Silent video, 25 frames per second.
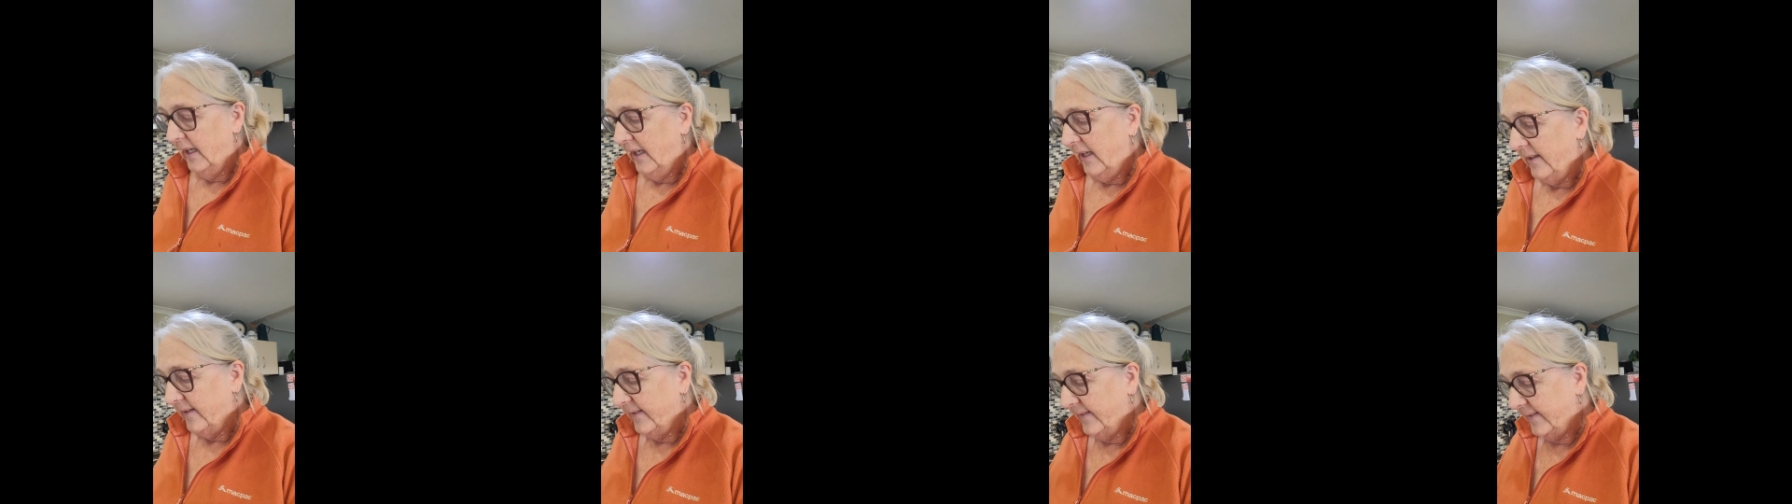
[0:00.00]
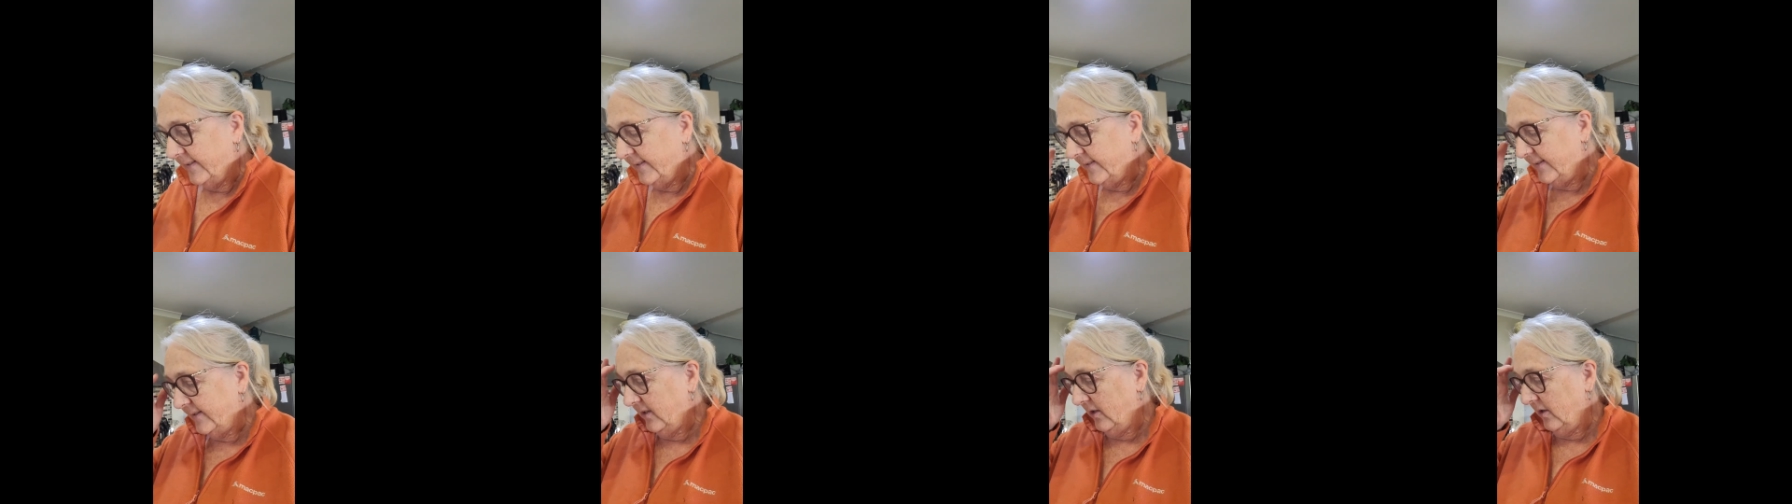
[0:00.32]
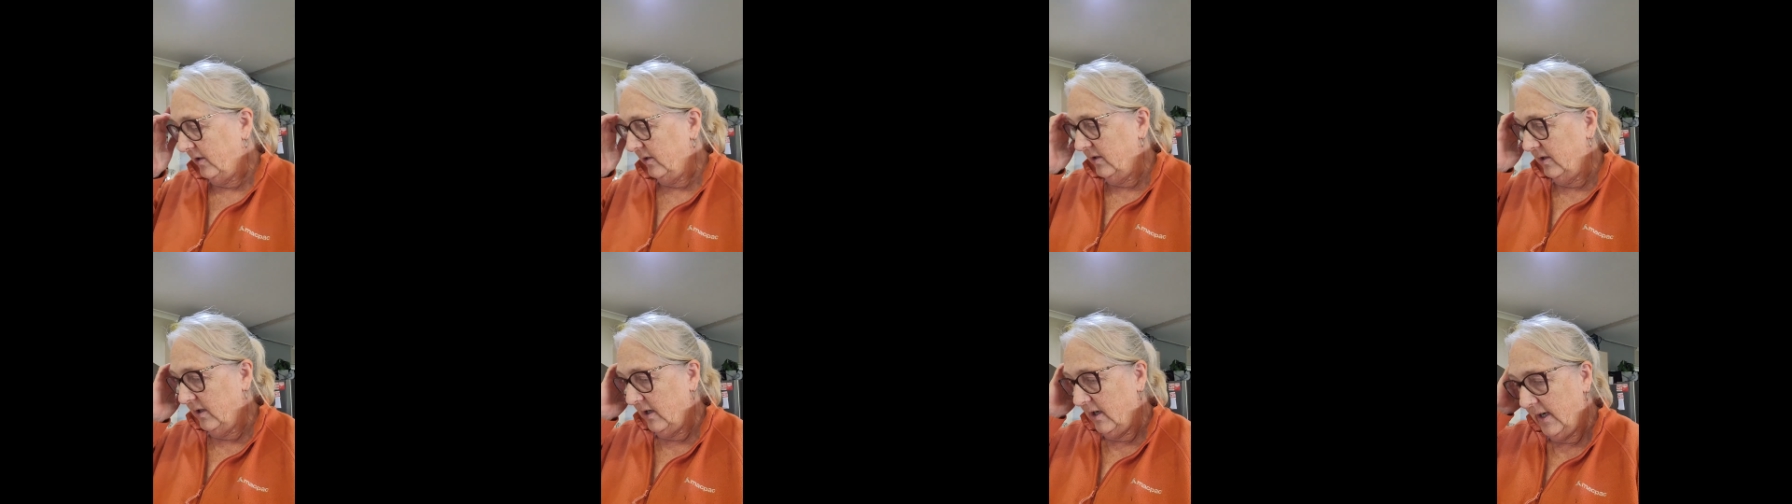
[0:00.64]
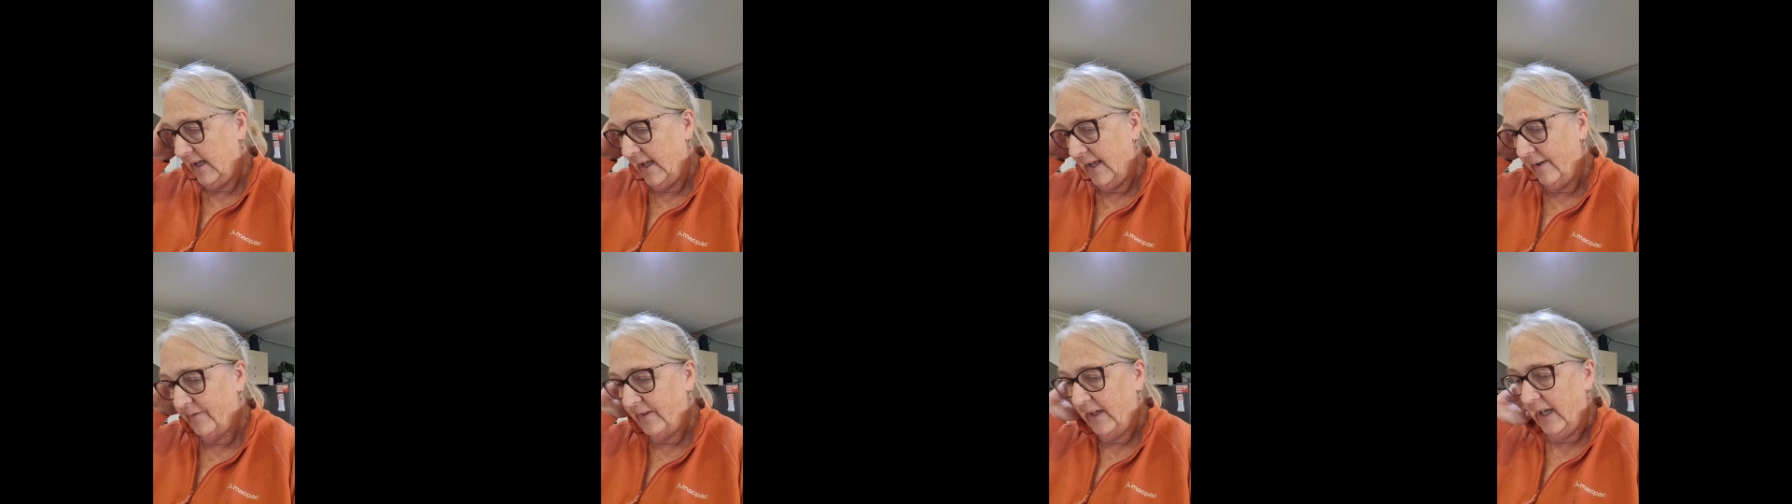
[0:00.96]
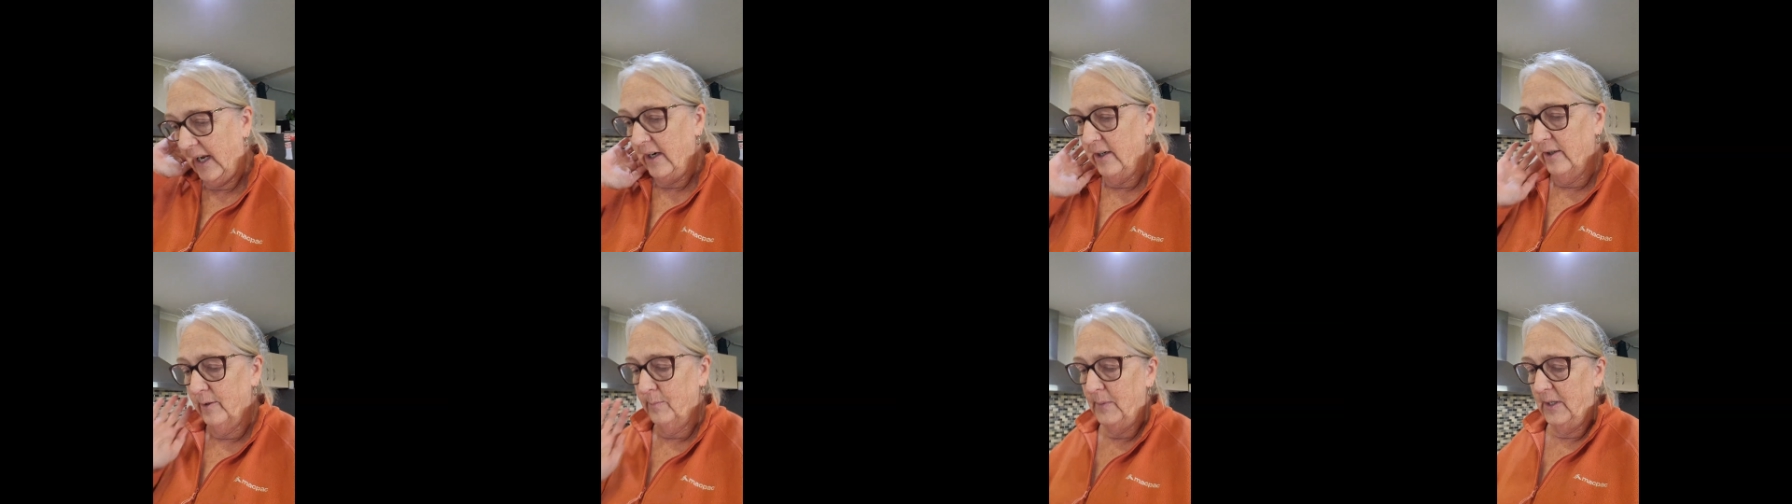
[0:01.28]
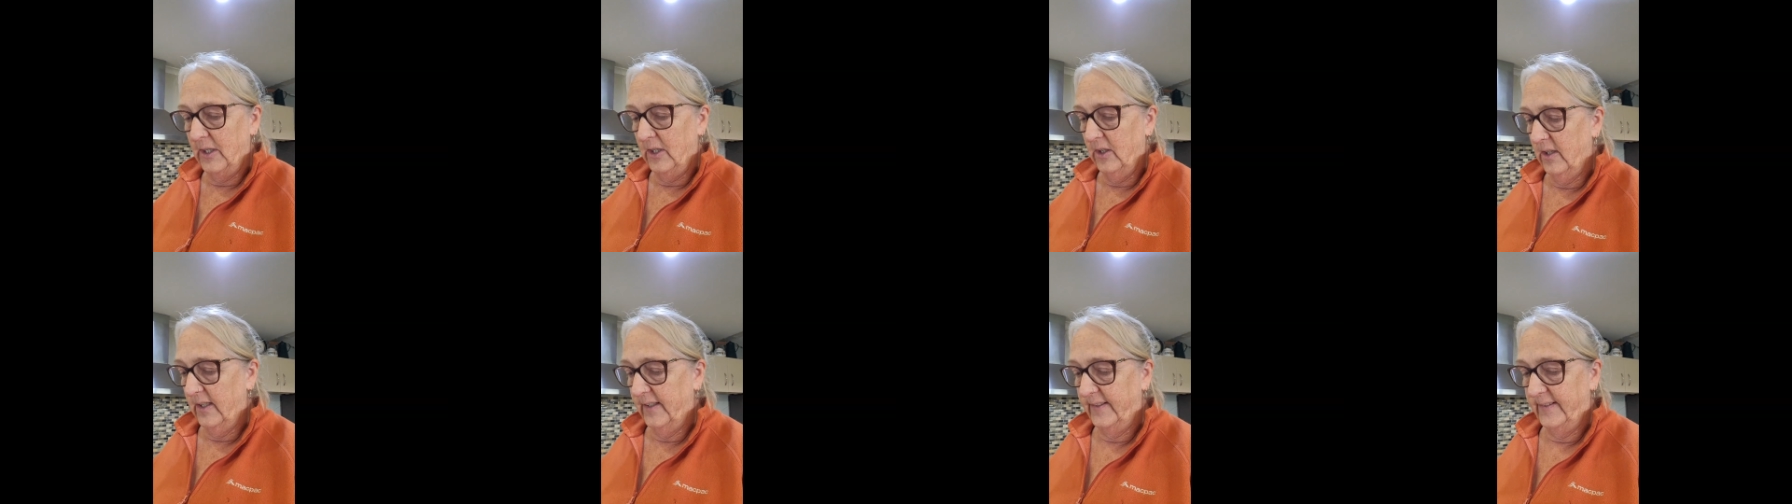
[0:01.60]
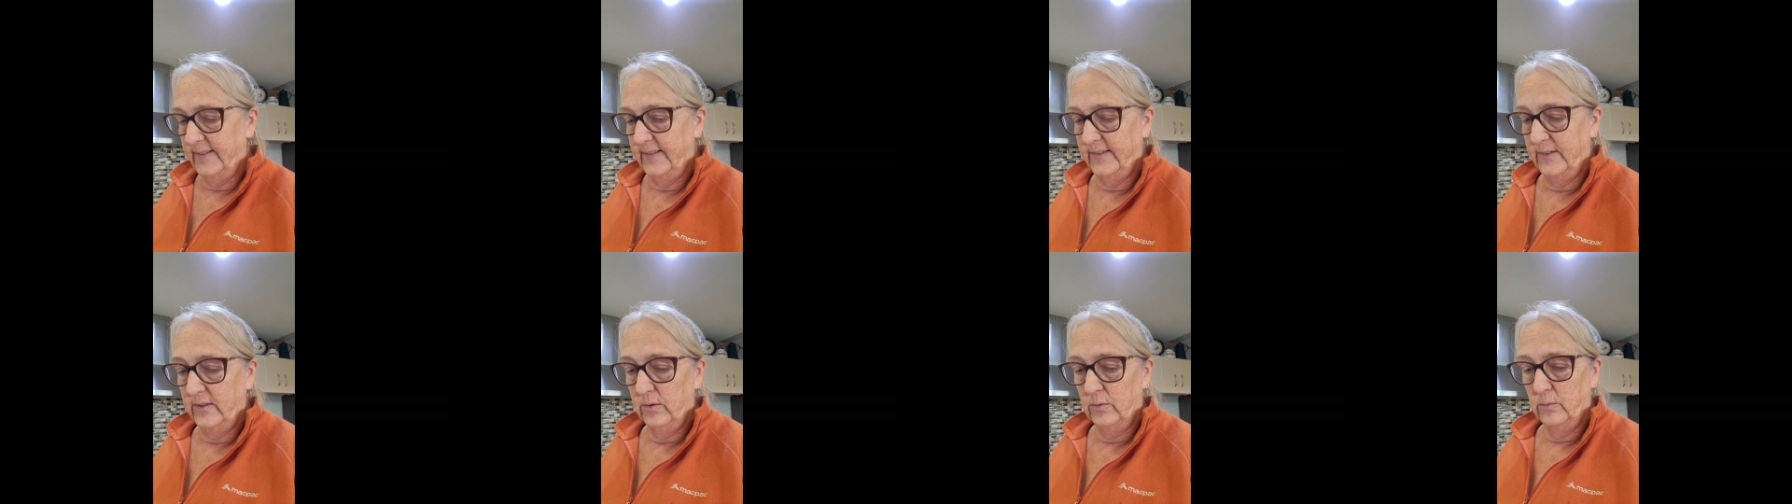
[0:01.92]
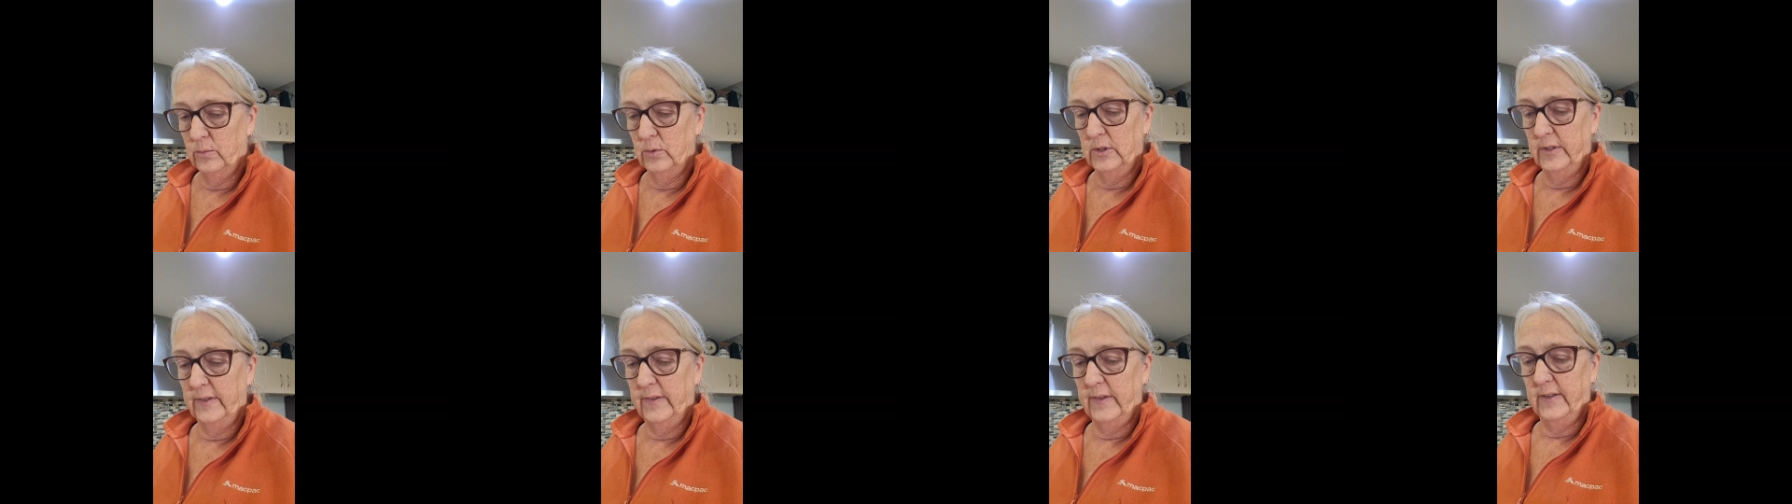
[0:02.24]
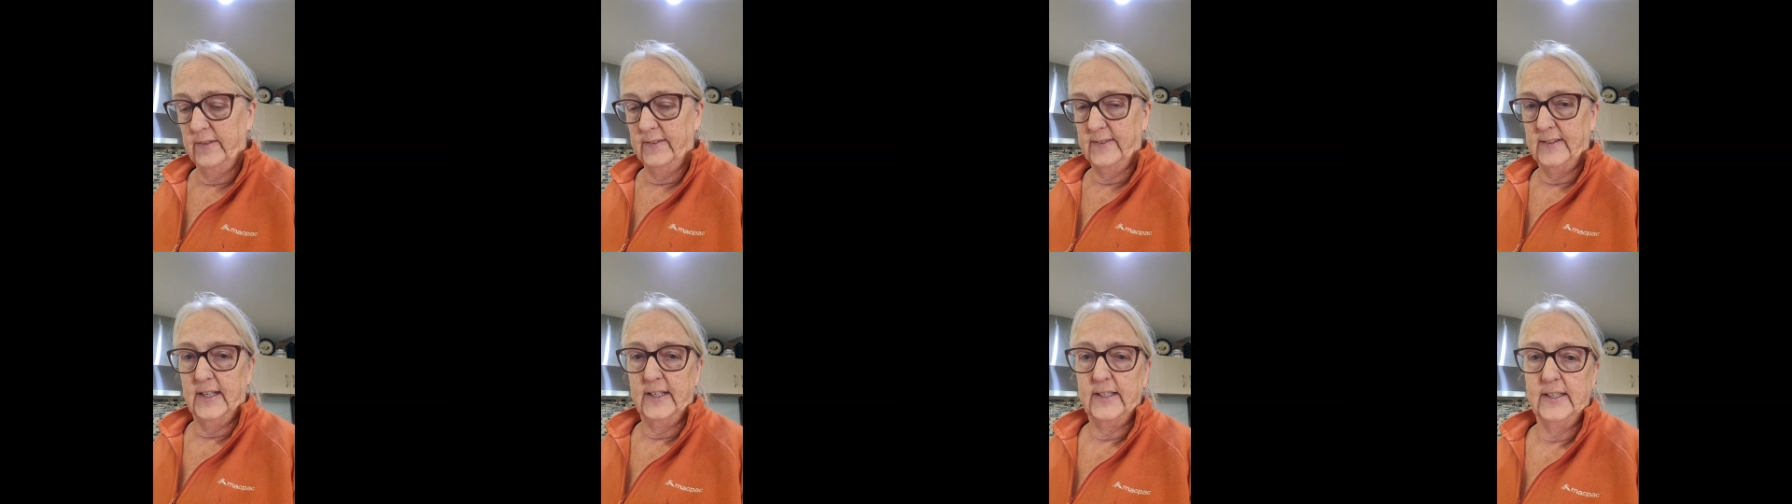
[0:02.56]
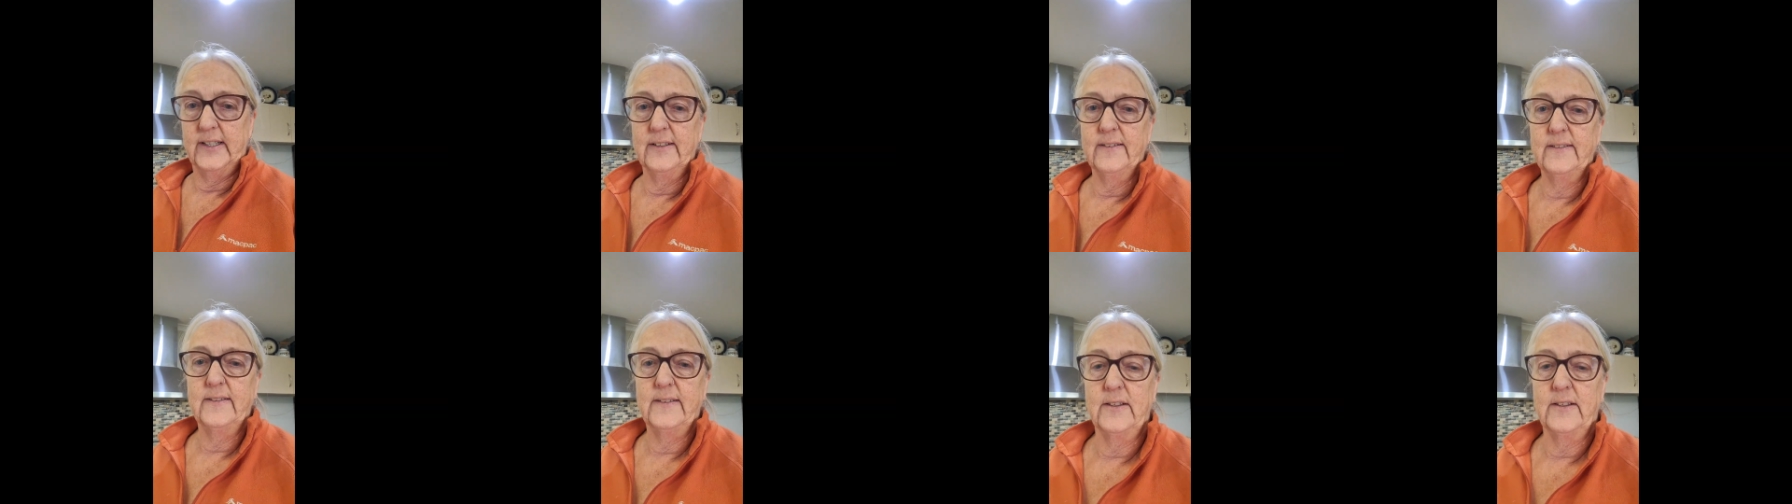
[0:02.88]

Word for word: So I have caramelized all of those onions.